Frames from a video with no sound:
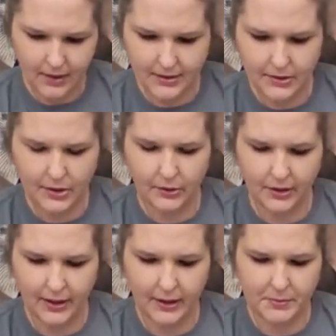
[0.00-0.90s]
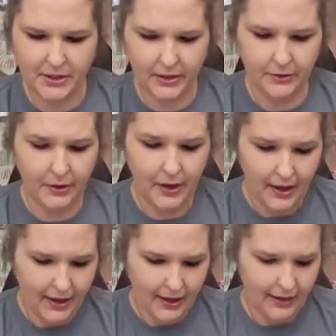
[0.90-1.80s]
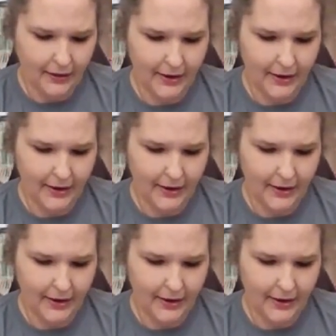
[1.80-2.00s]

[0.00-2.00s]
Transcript: It's totally up to you. Now,